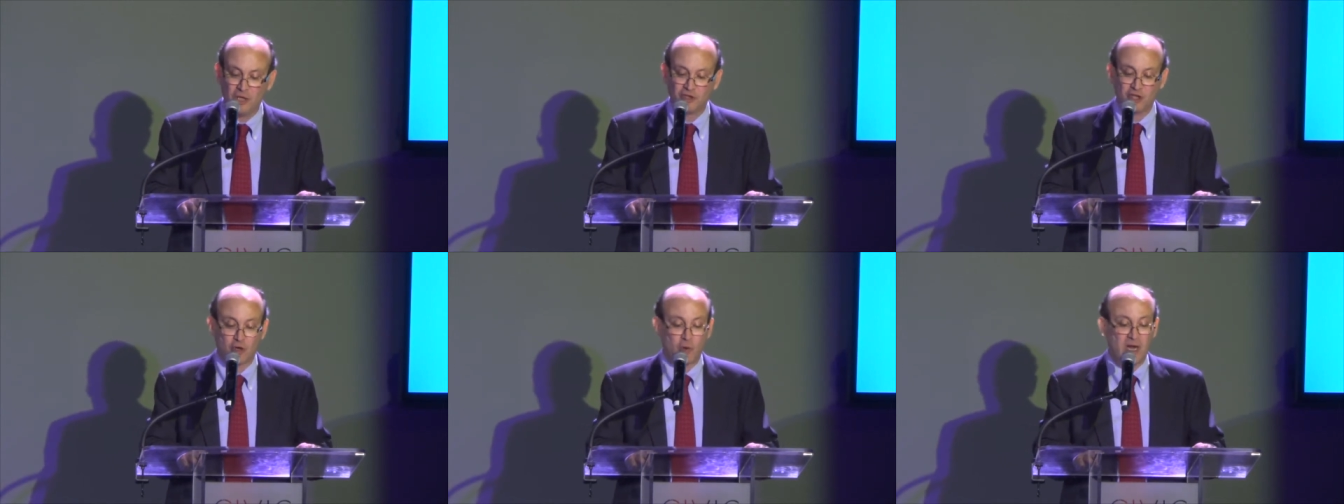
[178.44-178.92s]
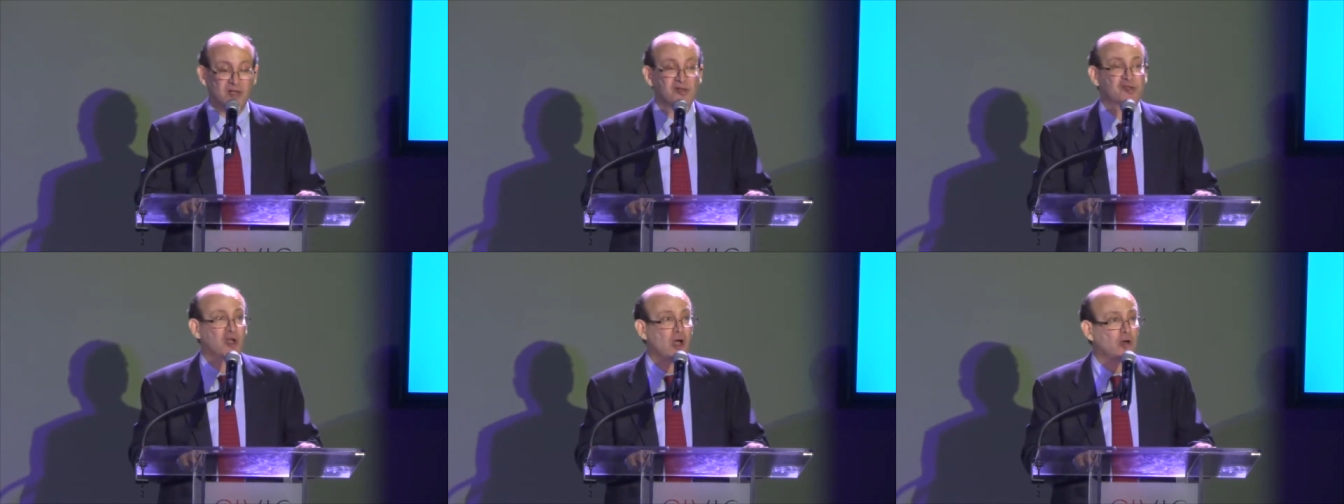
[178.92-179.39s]
to create a
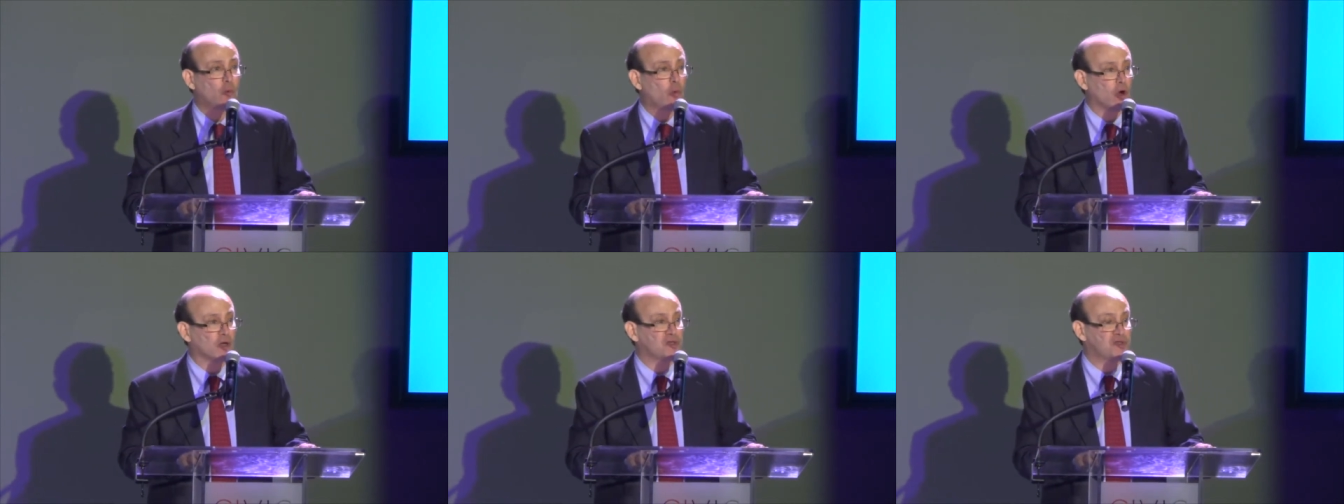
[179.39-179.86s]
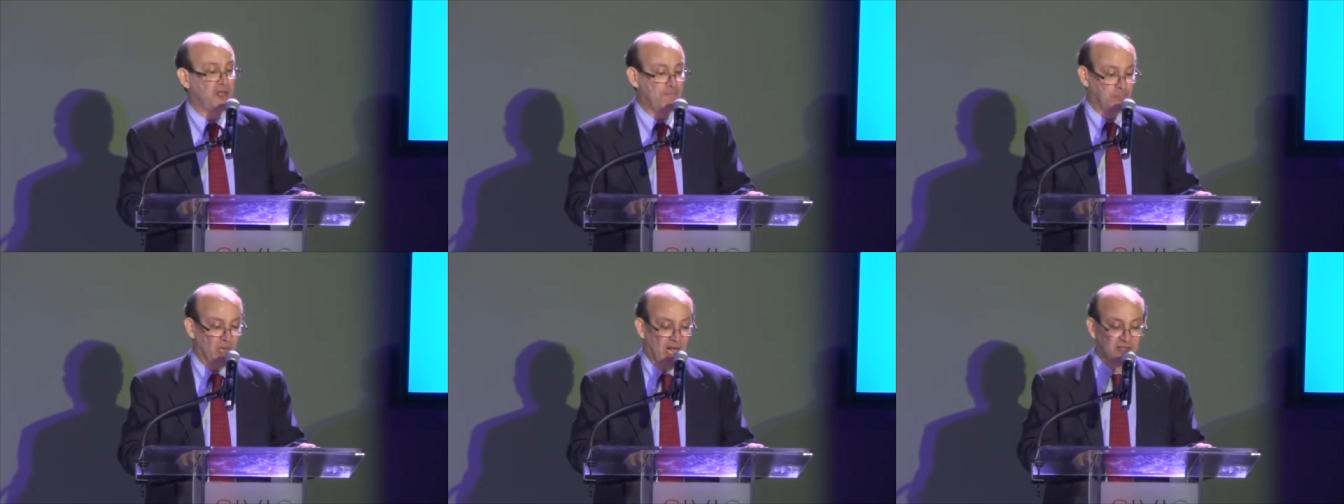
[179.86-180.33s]
skunk works
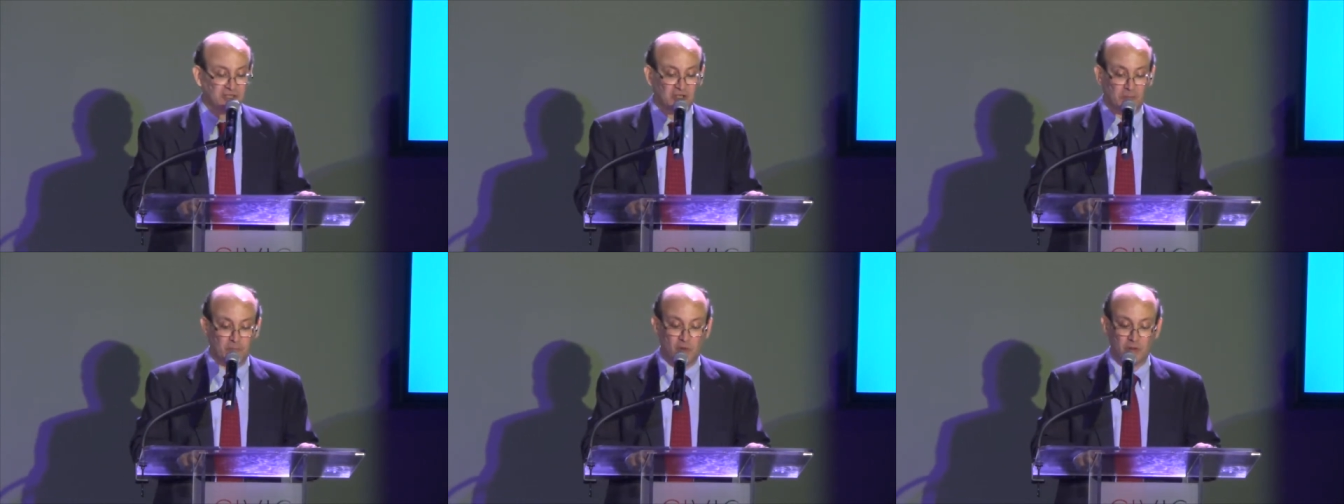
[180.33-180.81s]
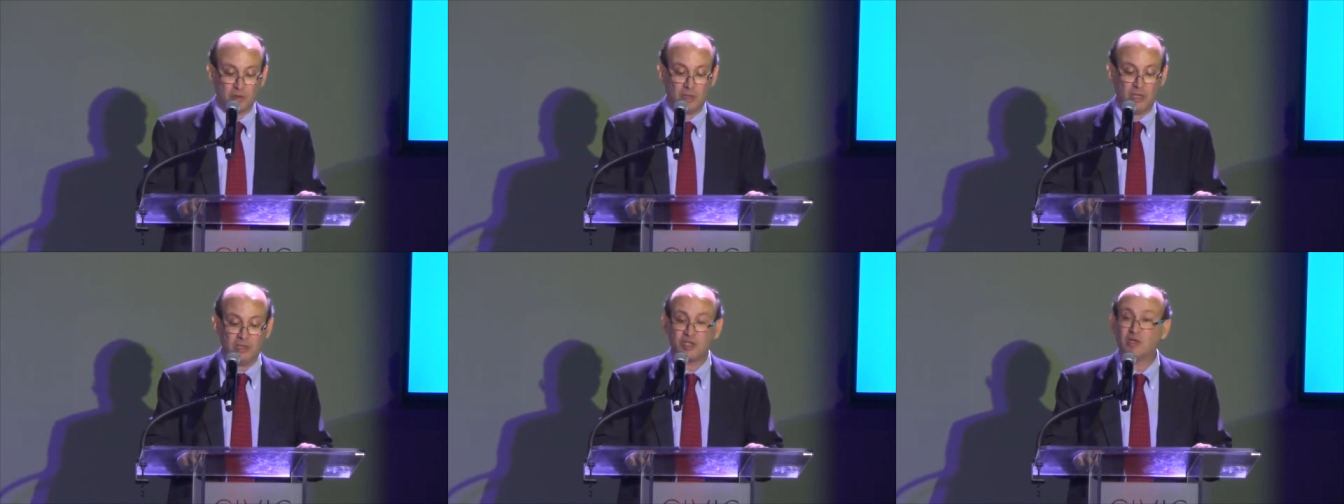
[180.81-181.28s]
that blossomed
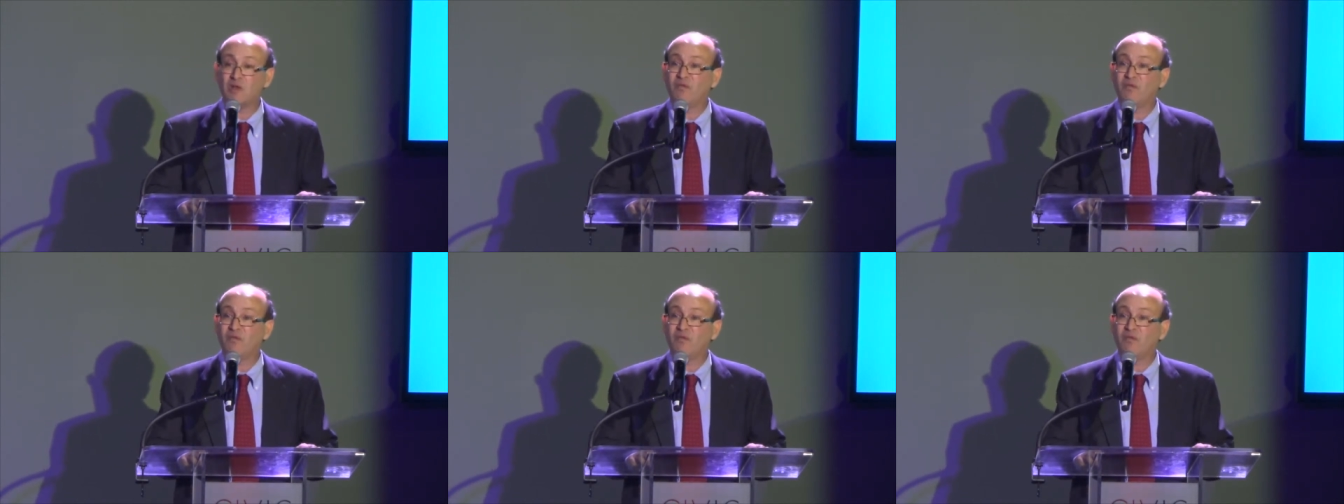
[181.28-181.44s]
into the